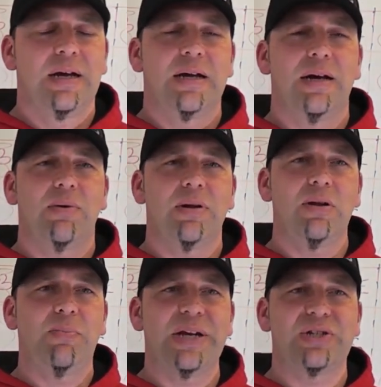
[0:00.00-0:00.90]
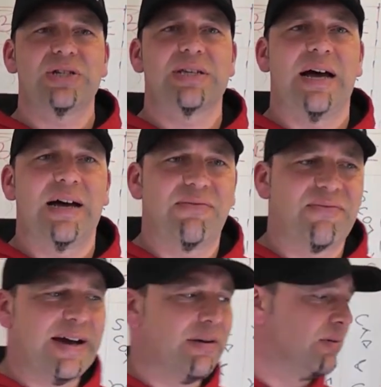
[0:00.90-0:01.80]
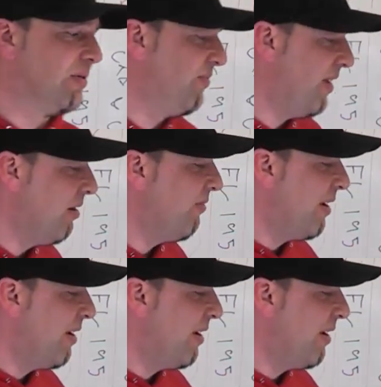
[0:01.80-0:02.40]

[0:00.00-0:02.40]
One of the pictures that I found very,